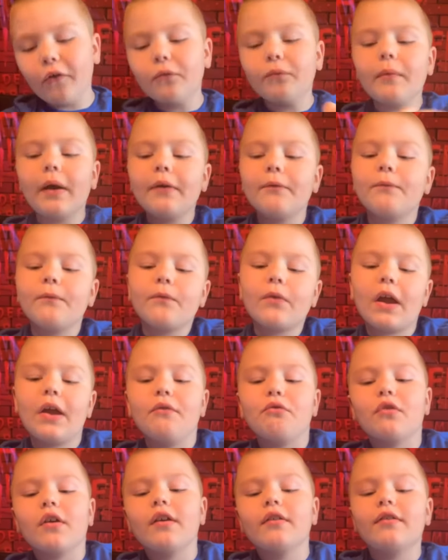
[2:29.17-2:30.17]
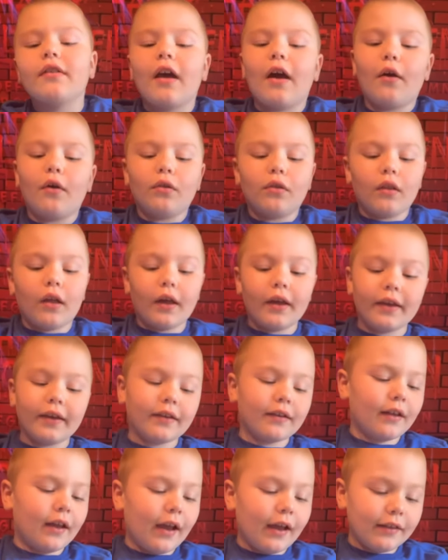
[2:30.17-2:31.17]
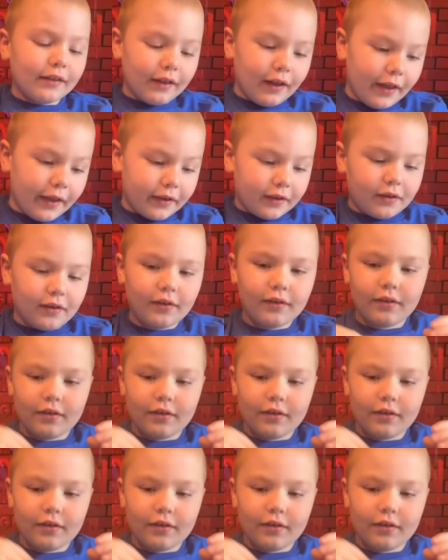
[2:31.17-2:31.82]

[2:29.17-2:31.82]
of my favorites, I like